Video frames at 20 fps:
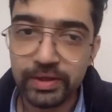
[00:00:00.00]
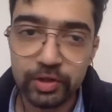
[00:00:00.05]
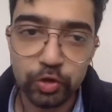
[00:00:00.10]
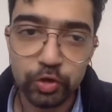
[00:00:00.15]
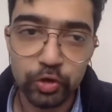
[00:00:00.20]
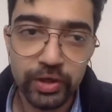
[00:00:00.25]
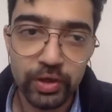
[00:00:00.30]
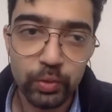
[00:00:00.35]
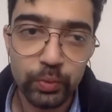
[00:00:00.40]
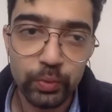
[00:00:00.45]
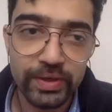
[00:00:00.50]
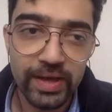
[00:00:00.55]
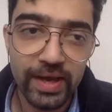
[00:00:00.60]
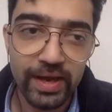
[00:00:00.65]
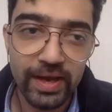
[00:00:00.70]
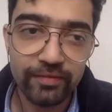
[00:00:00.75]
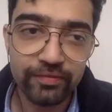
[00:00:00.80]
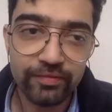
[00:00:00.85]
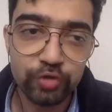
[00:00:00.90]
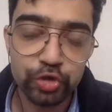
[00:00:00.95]
Today we
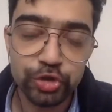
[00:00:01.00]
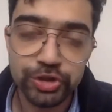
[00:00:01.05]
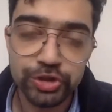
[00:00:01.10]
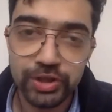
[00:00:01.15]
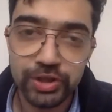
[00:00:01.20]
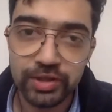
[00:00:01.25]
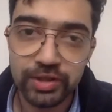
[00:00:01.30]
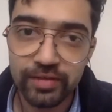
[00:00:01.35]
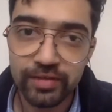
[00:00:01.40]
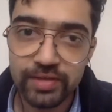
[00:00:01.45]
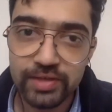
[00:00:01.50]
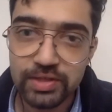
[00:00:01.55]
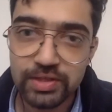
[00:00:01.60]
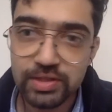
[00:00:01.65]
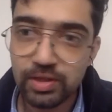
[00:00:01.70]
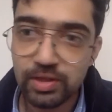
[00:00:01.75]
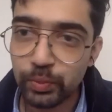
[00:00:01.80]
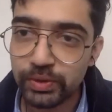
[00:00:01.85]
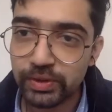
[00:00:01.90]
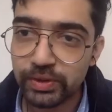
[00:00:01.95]
have Dushyant
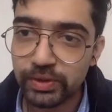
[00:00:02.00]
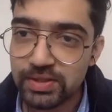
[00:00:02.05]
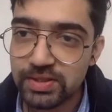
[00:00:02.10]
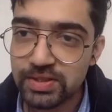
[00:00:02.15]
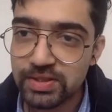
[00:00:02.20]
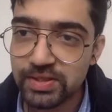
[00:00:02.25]
Davesa with us.